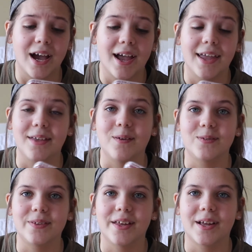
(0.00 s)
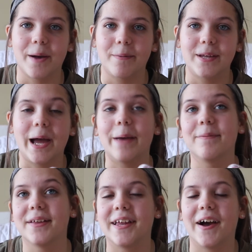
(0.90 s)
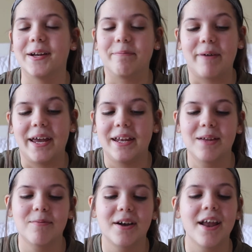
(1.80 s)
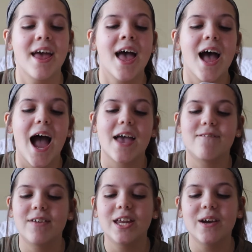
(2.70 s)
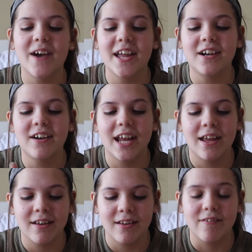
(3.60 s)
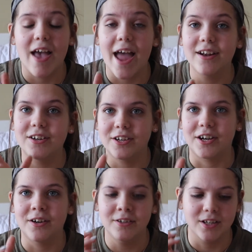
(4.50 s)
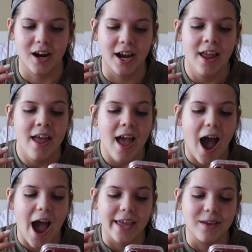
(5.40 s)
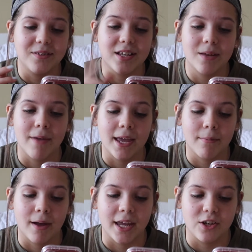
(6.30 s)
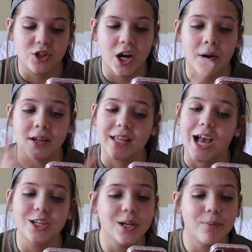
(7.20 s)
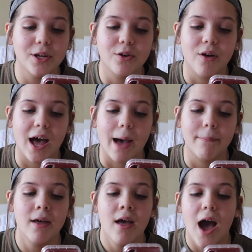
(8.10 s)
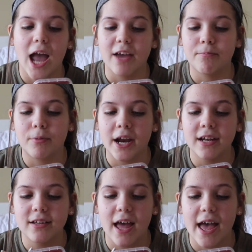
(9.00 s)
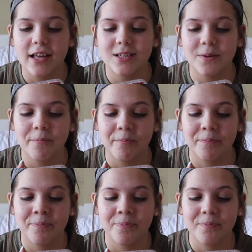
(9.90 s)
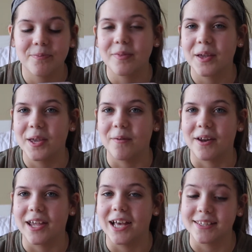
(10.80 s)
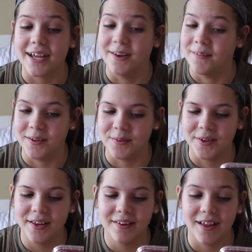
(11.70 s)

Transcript: I used it a couple times, and now I don't play it anymore. I have Video Editor. I use it to make my intro, and it's actually a pretty cool app. I have Brain Test. You want to guess? I don't use it.